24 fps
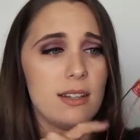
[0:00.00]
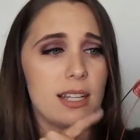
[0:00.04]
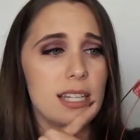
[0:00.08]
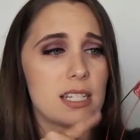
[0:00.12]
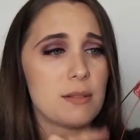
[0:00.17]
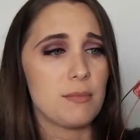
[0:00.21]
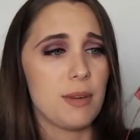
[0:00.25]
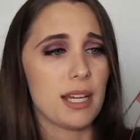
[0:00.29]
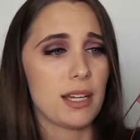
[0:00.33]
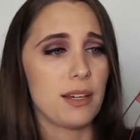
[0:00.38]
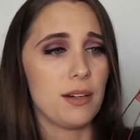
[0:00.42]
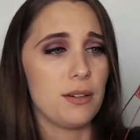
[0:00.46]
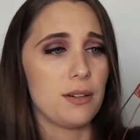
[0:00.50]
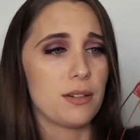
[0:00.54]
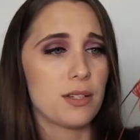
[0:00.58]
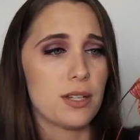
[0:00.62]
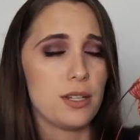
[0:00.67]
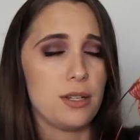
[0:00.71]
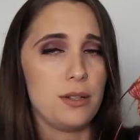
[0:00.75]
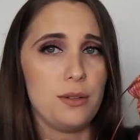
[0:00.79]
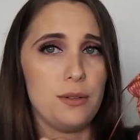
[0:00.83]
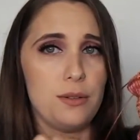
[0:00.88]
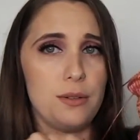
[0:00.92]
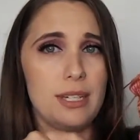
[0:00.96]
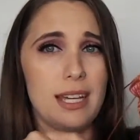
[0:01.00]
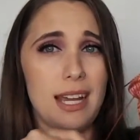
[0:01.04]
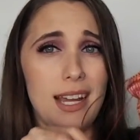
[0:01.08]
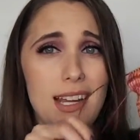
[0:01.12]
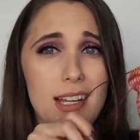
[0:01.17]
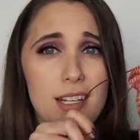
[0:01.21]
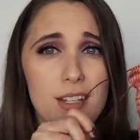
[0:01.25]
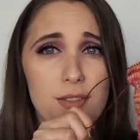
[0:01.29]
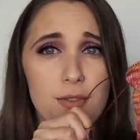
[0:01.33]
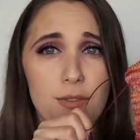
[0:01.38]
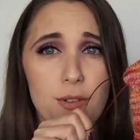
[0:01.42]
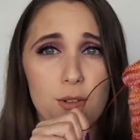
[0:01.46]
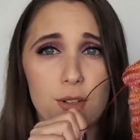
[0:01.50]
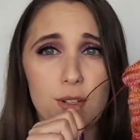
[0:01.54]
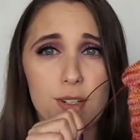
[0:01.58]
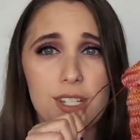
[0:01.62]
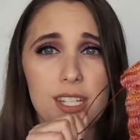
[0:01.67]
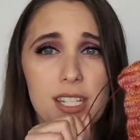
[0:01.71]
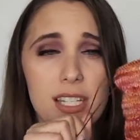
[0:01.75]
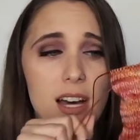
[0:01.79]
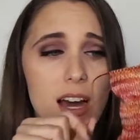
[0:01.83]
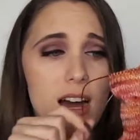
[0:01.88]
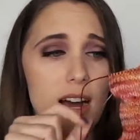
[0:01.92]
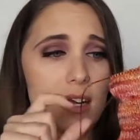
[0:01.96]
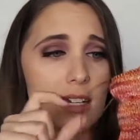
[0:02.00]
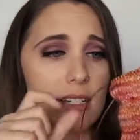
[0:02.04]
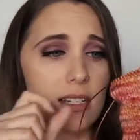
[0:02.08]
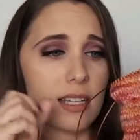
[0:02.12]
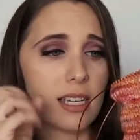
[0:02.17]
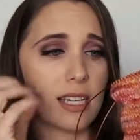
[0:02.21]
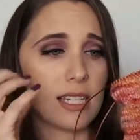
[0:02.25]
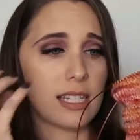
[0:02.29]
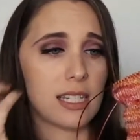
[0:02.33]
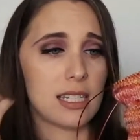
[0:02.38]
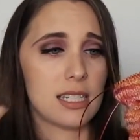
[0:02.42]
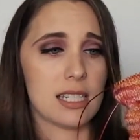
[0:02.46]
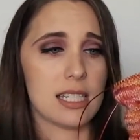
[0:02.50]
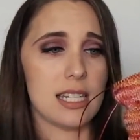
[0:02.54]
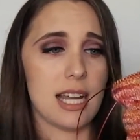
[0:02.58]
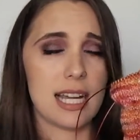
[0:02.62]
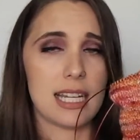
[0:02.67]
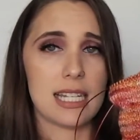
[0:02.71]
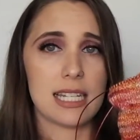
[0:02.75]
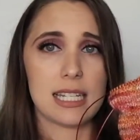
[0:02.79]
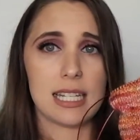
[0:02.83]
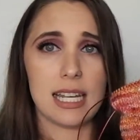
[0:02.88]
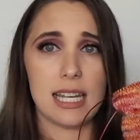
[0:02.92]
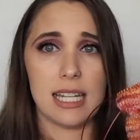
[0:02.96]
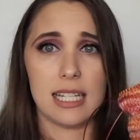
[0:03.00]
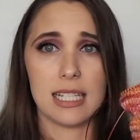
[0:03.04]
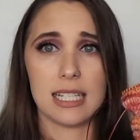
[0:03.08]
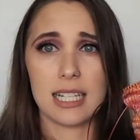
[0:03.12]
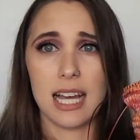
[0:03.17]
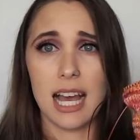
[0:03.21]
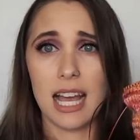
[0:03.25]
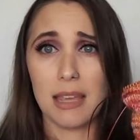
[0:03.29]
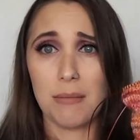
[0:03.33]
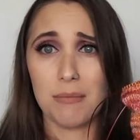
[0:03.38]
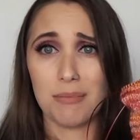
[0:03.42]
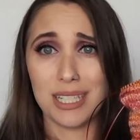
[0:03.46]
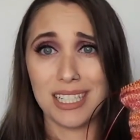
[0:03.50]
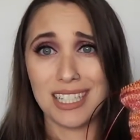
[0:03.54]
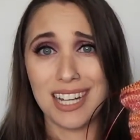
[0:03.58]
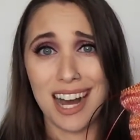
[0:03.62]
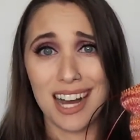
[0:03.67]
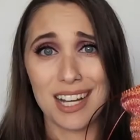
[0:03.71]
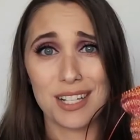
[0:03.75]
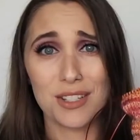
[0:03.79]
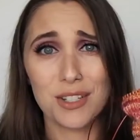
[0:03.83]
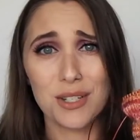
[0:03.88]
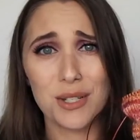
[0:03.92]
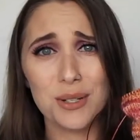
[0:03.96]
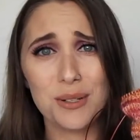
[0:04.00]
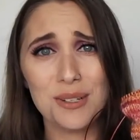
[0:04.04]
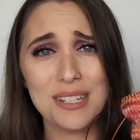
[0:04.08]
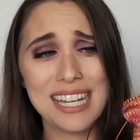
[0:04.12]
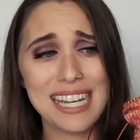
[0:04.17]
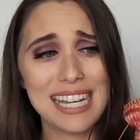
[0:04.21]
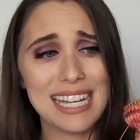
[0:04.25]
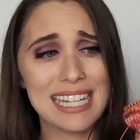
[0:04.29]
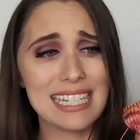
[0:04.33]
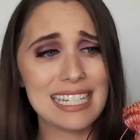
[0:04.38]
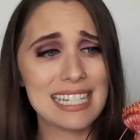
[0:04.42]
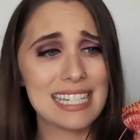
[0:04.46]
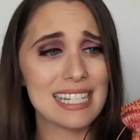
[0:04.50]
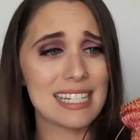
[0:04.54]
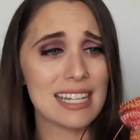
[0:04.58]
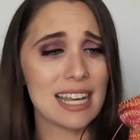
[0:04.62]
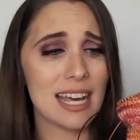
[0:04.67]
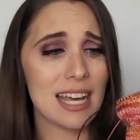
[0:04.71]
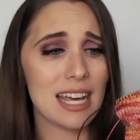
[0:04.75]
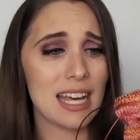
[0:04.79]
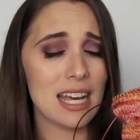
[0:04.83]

That's my go-to gauge for socks because it's nice and tight but not too dense.